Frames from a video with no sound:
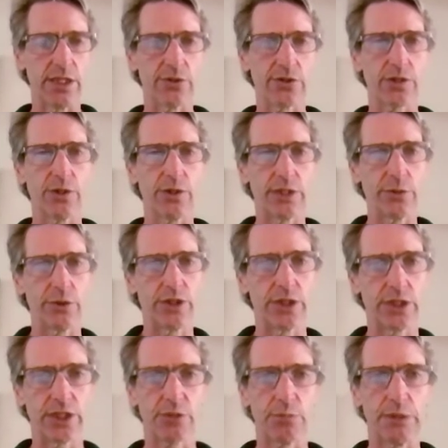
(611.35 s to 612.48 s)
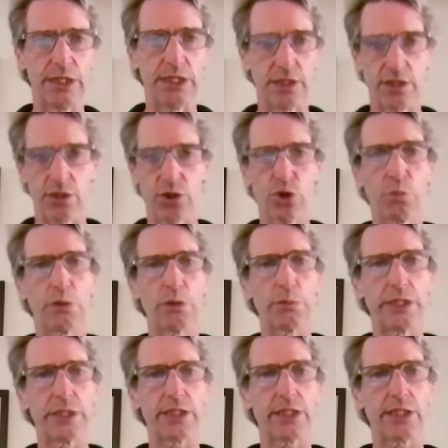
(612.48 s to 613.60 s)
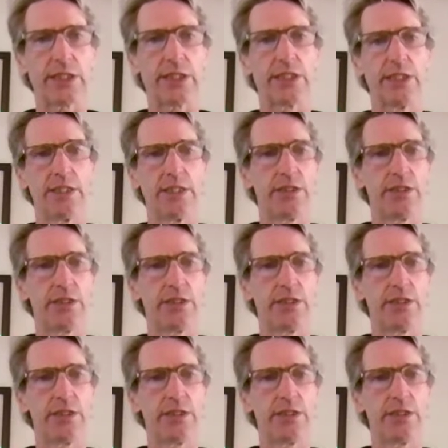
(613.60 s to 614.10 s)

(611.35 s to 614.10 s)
so it was just being super busy,